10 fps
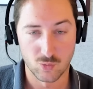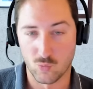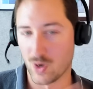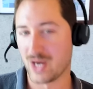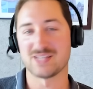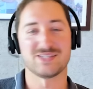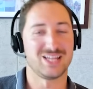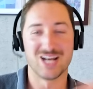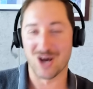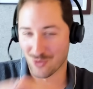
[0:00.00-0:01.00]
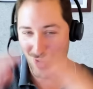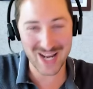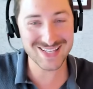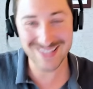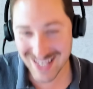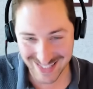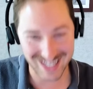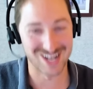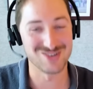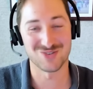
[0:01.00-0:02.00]
what is NIST
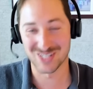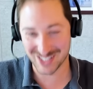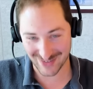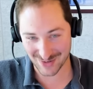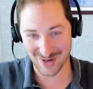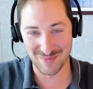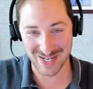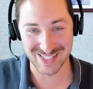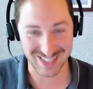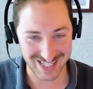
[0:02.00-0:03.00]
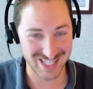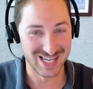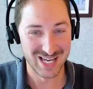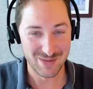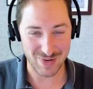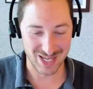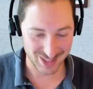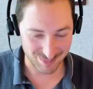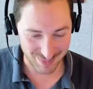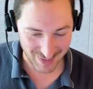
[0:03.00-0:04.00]
800-171
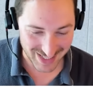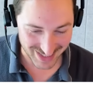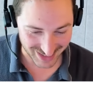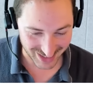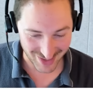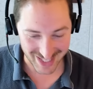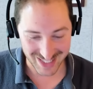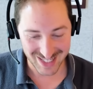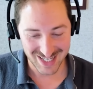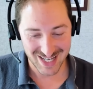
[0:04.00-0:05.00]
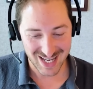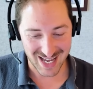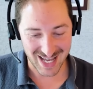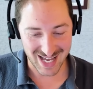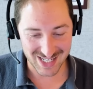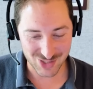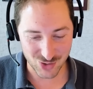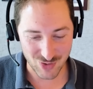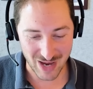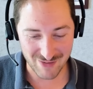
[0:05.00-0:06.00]
basically, right? So
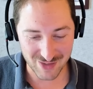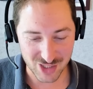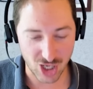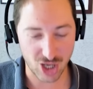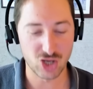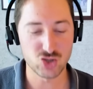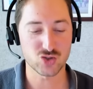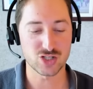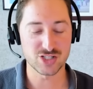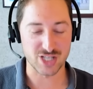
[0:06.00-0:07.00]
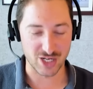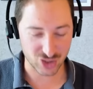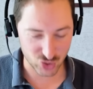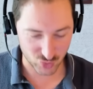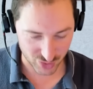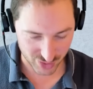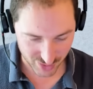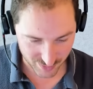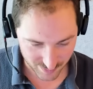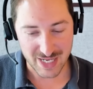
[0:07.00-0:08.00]
you have these 110
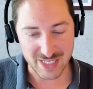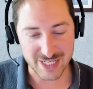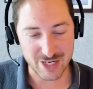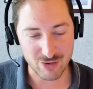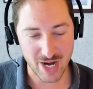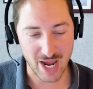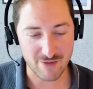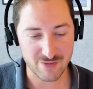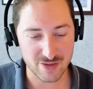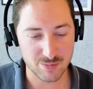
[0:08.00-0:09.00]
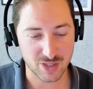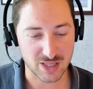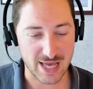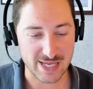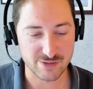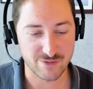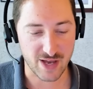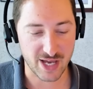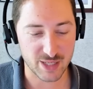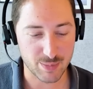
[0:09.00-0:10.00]
controls, and here I have them
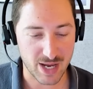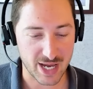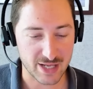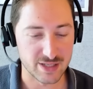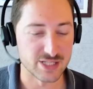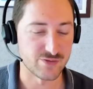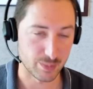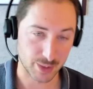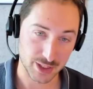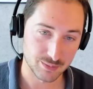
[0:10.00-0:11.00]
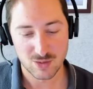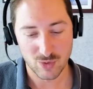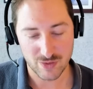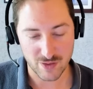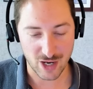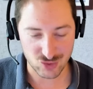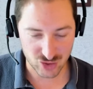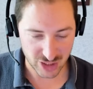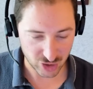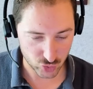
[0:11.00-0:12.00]
classified by NIST family. Within the
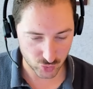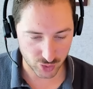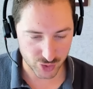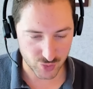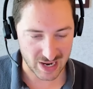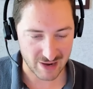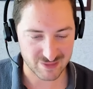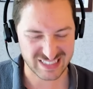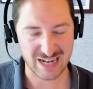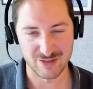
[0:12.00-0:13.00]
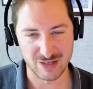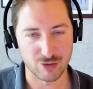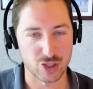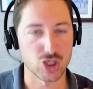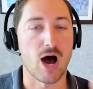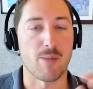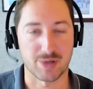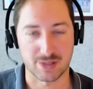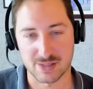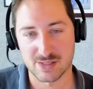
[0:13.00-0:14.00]
110 controls, you have kind of different
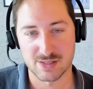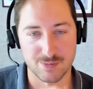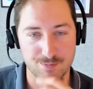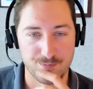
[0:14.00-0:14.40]
topics